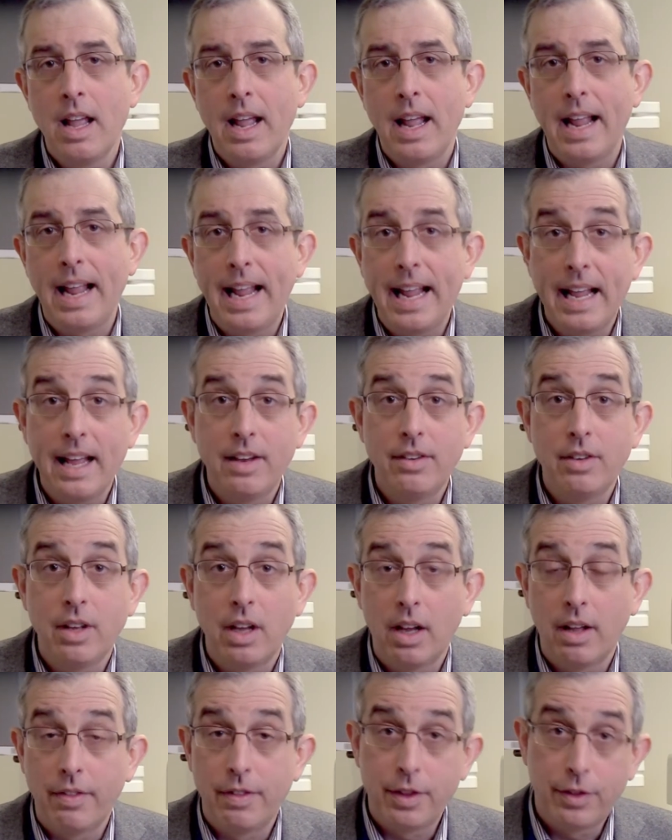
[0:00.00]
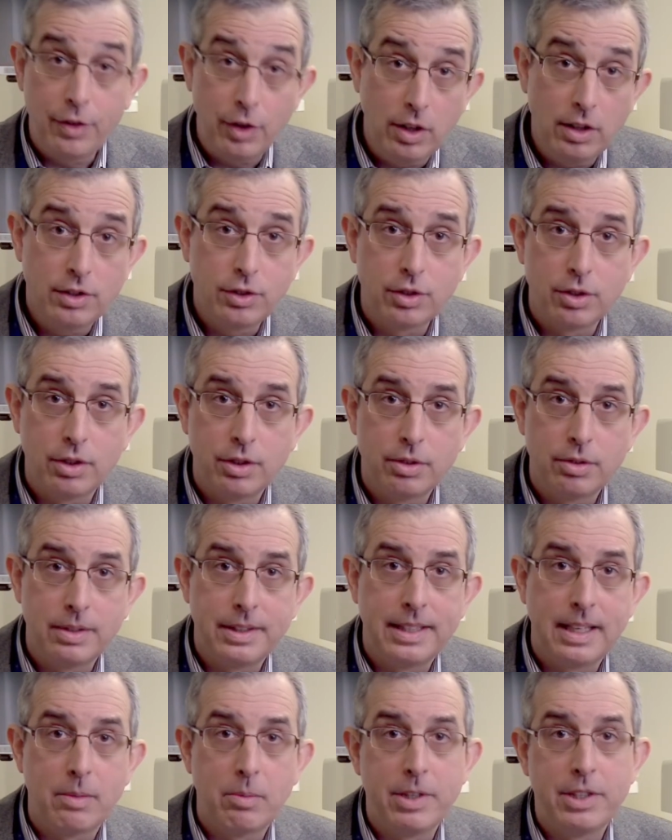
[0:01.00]
And the third surgery
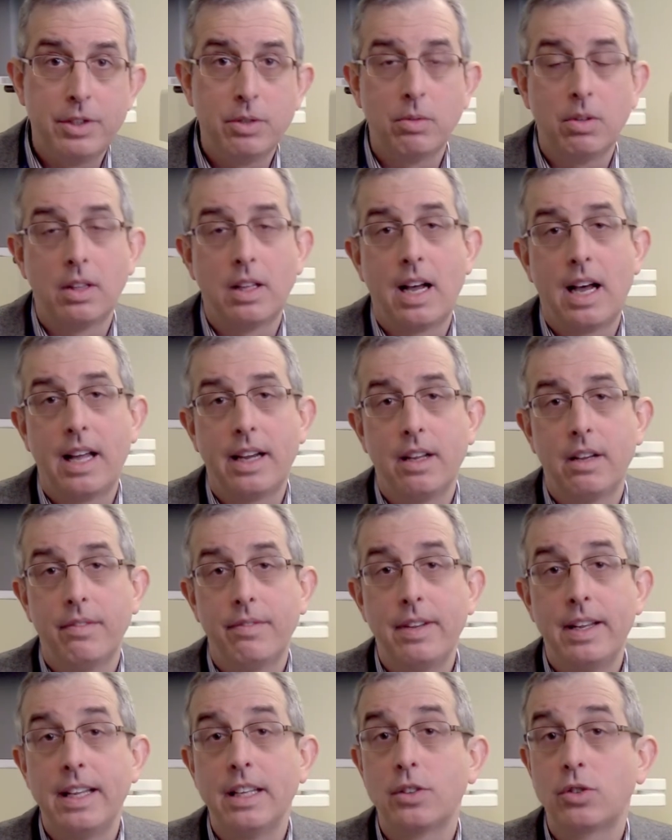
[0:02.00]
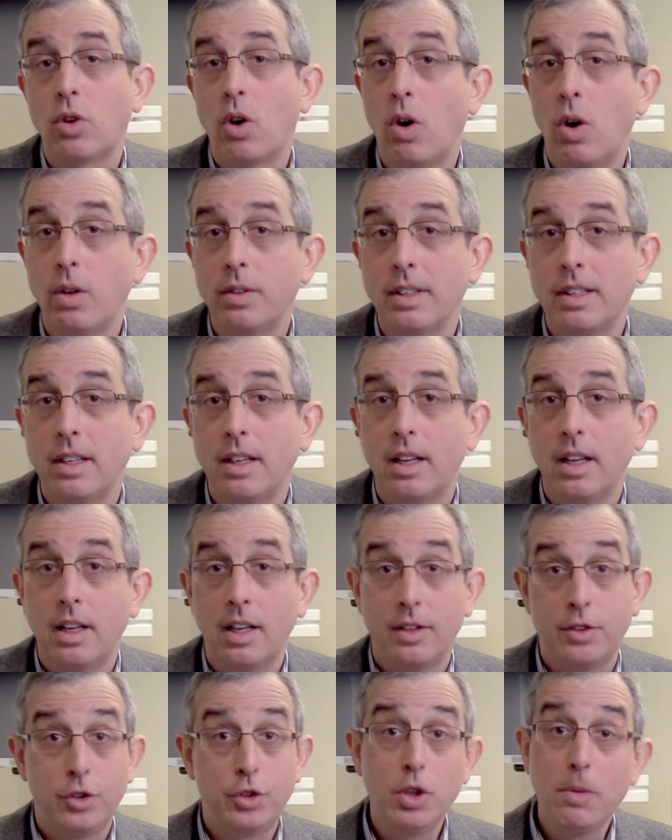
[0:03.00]
that we do a lot of is called a
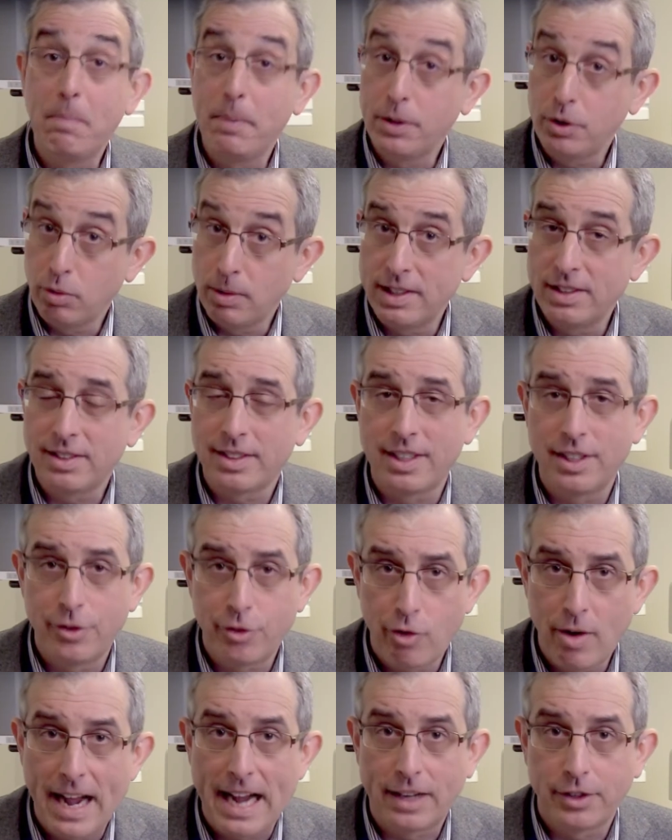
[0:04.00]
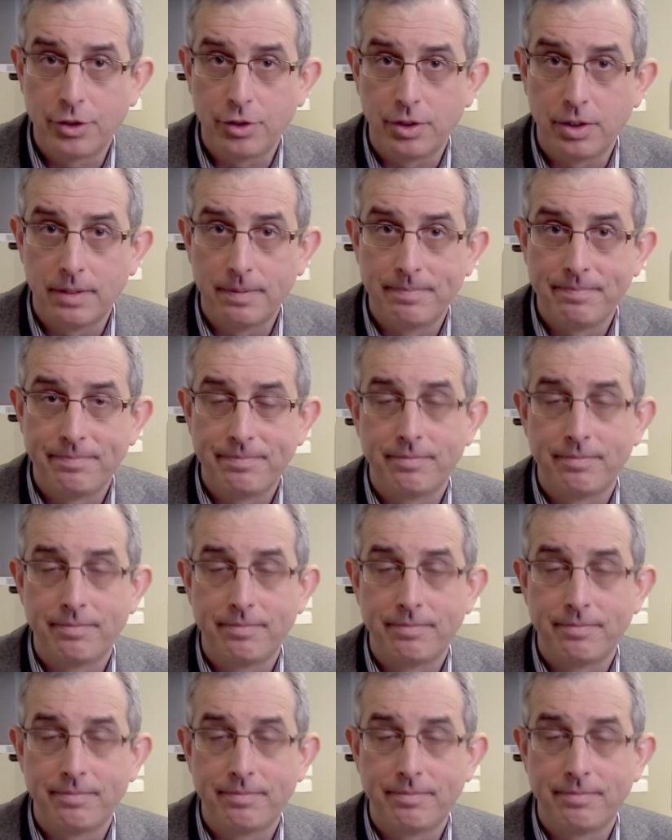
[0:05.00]
Dupuytren's contracture.